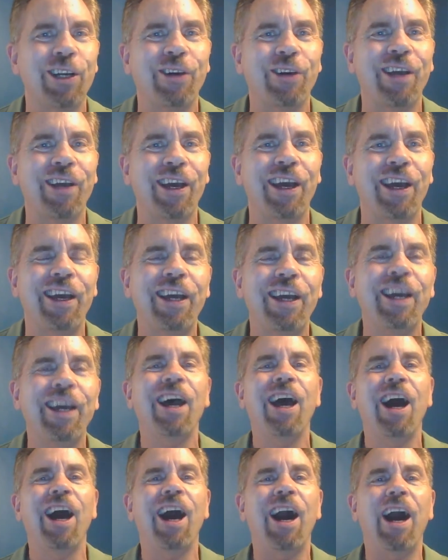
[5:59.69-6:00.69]
Okay,
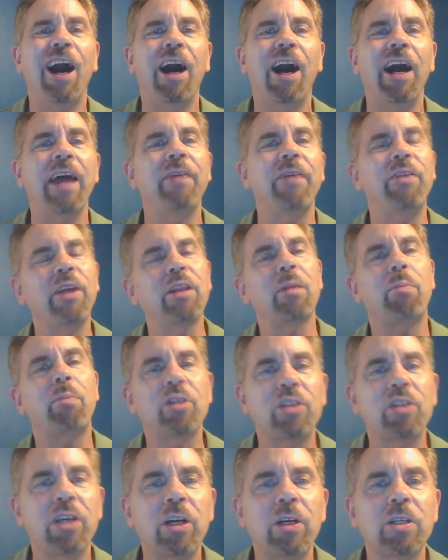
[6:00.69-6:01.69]
and then the
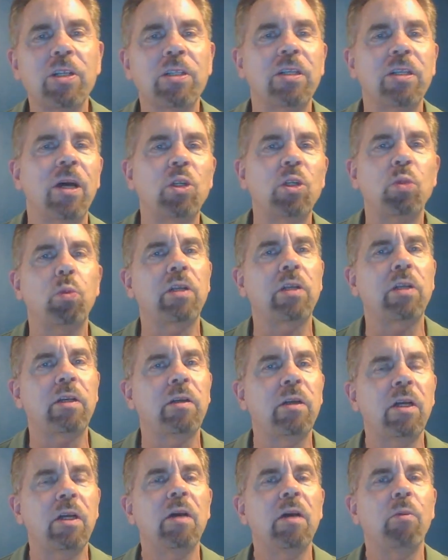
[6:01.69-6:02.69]
presenter's notes
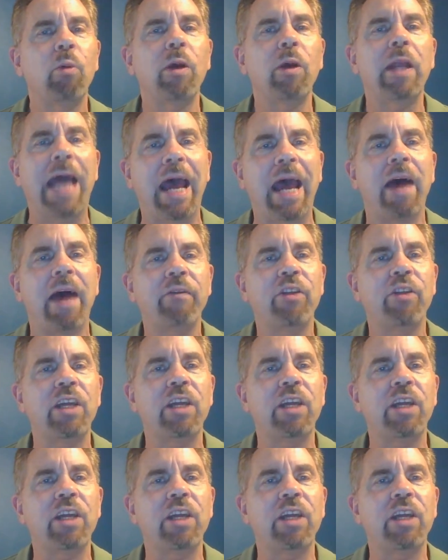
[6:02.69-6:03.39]
would have